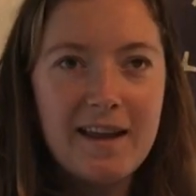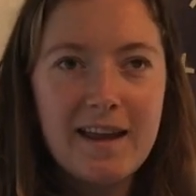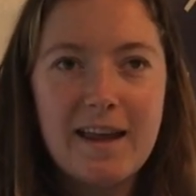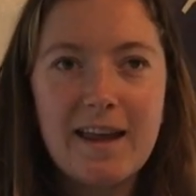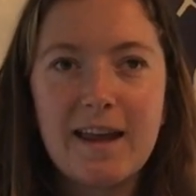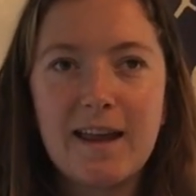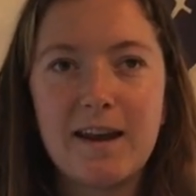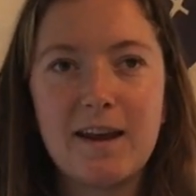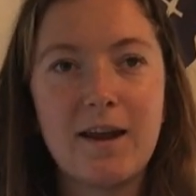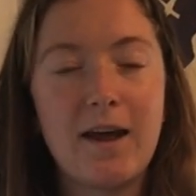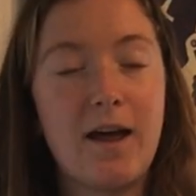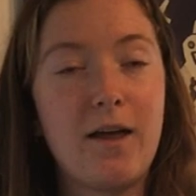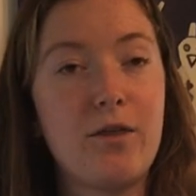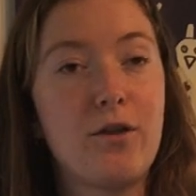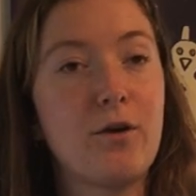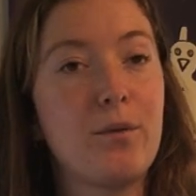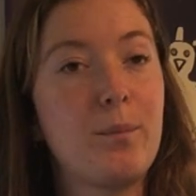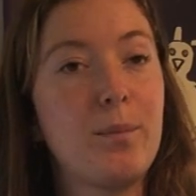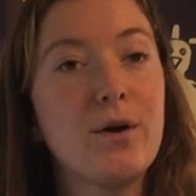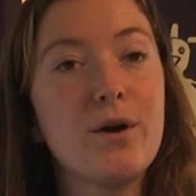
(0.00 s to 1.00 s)
in
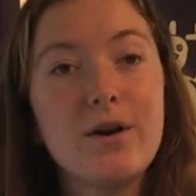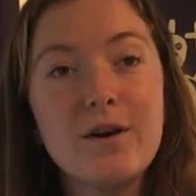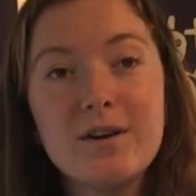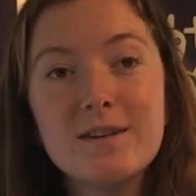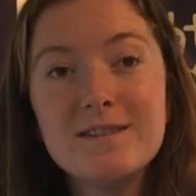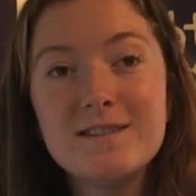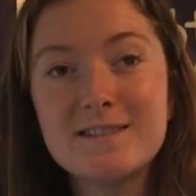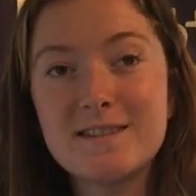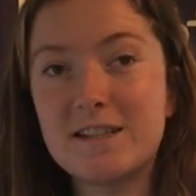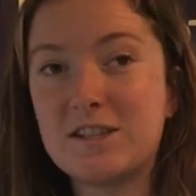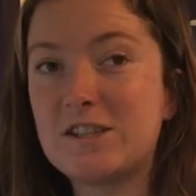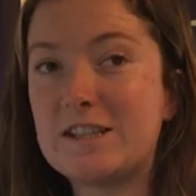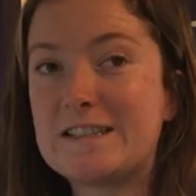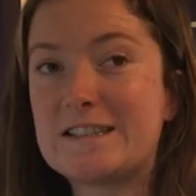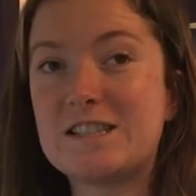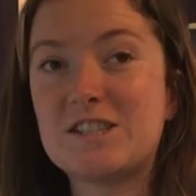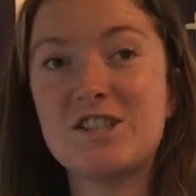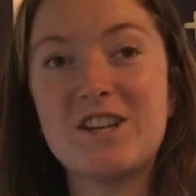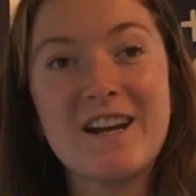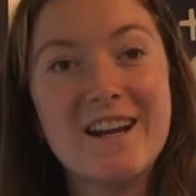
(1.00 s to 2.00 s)
other birds, such
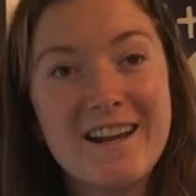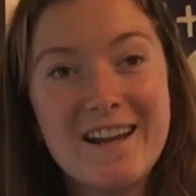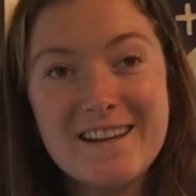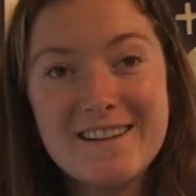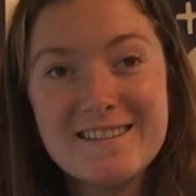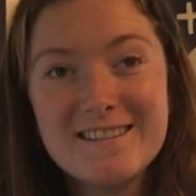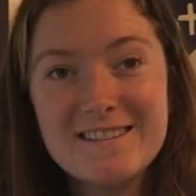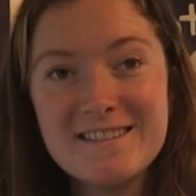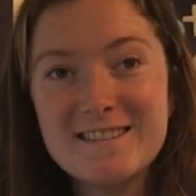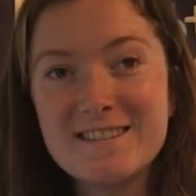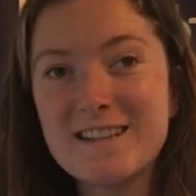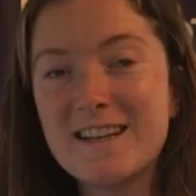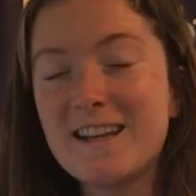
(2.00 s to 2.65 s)
as chickens,